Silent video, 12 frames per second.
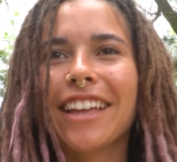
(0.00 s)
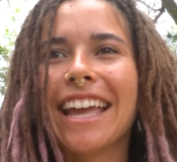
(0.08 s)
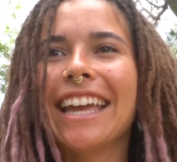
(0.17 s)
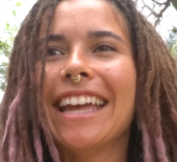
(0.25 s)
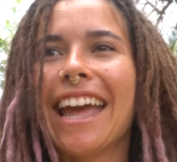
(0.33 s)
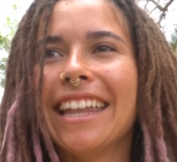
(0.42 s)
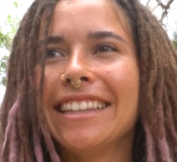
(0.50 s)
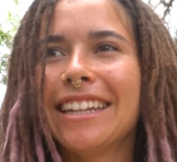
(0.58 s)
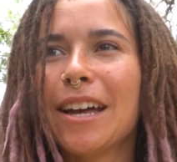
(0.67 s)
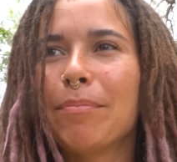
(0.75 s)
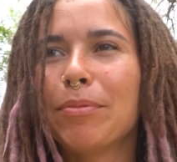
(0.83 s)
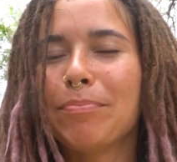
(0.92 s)
it ended
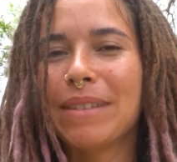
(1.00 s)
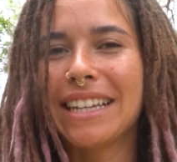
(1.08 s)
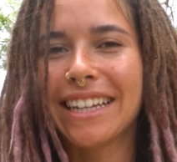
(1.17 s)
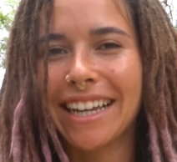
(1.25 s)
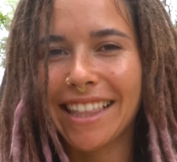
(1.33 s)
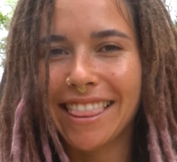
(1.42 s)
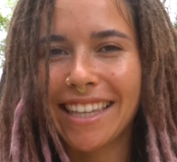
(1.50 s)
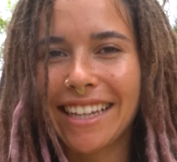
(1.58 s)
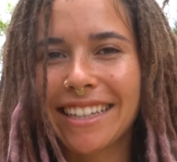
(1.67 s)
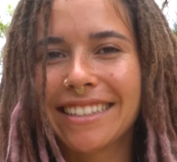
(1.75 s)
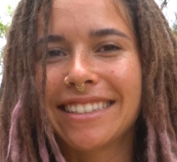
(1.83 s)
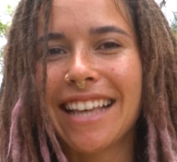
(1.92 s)
up being the
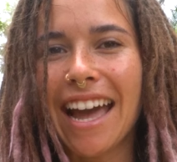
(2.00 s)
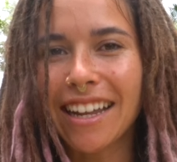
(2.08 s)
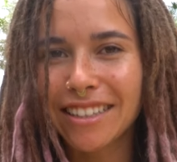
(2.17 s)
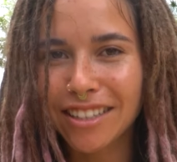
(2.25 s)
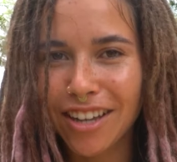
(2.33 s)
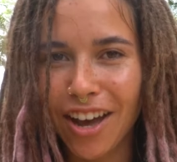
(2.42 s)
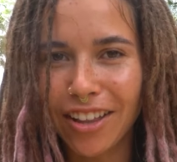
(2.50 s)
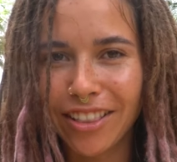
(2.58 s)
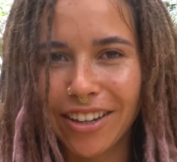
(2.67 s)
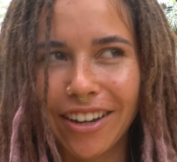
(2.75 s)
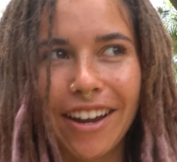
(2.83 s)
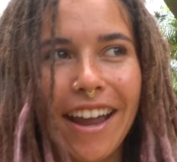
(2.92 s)
exact
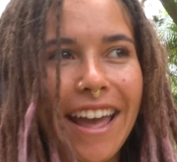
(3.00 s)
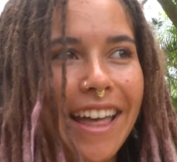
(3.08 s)
color